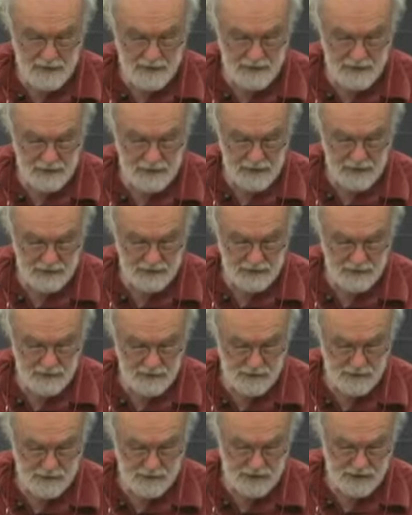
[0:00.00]
And he then
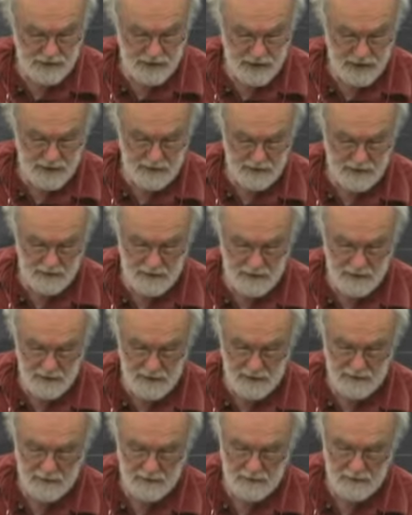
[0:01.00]
talks again
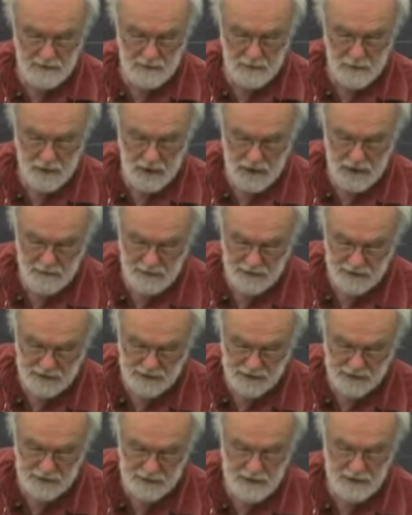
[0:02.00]
on the way in
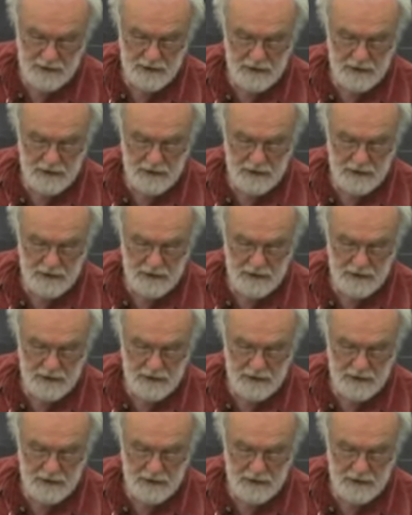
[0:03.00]
which